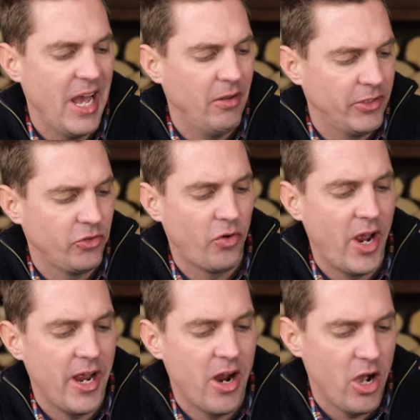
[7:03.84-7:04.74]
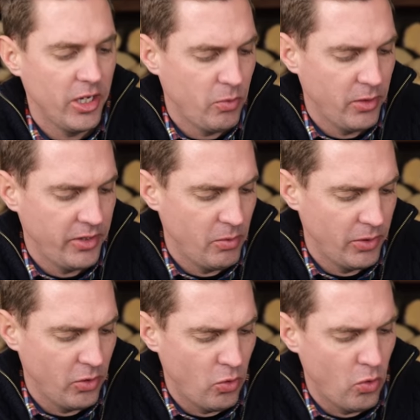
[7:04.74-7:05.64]
Now let's try our high quality
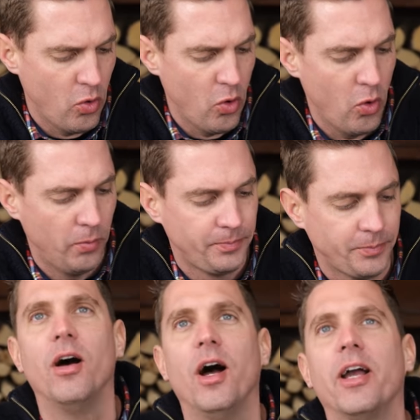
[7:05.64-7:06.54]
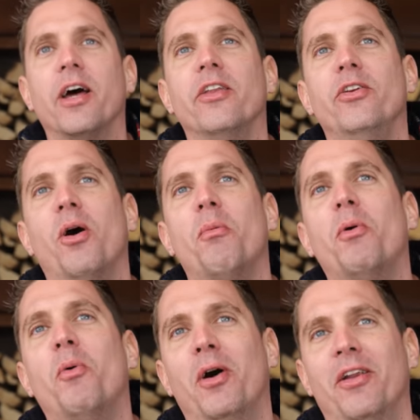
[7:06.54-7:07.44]
one. Oh, I got a
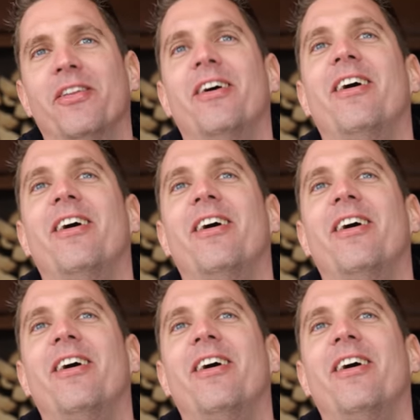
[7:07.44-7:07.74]
double one.